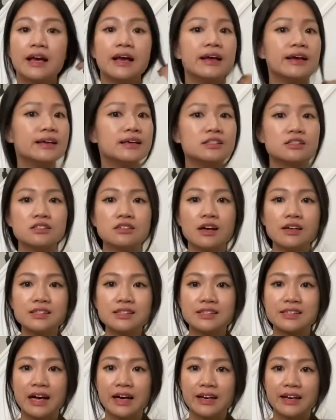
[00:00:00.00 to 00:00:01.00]
It's not
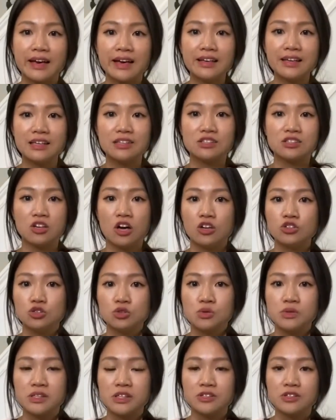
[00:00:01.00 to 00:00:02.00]
sucking, it's not
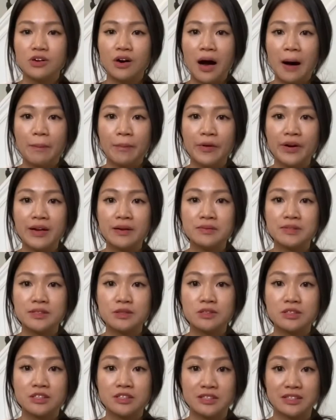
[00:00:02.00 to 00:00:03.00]
using your upper hips,
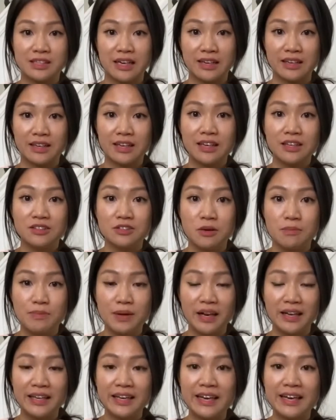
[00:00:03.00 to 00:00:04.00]
sucking your
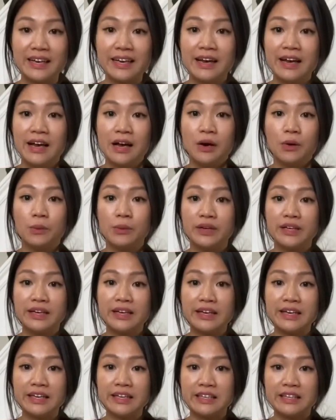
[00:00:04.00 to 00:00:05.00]
belly in. We
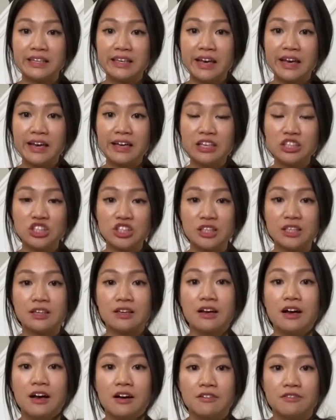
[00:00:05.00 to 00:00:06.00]
are engaging
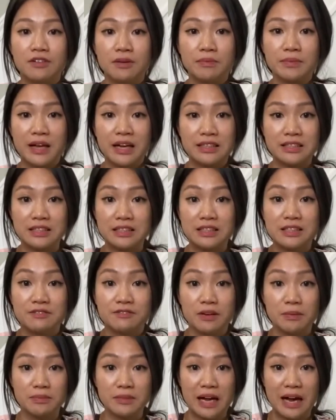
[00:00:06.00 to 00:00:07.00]
from
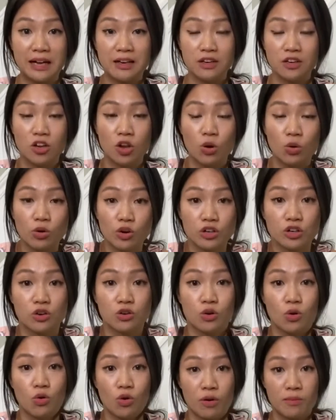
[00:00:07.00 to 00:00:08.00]
that lower
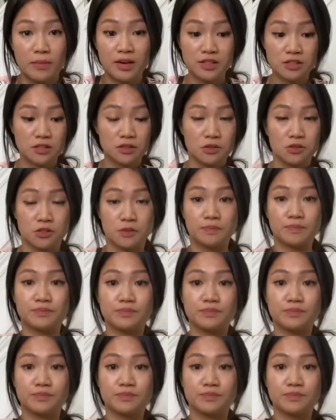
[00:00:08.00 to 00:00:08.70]
core muscles.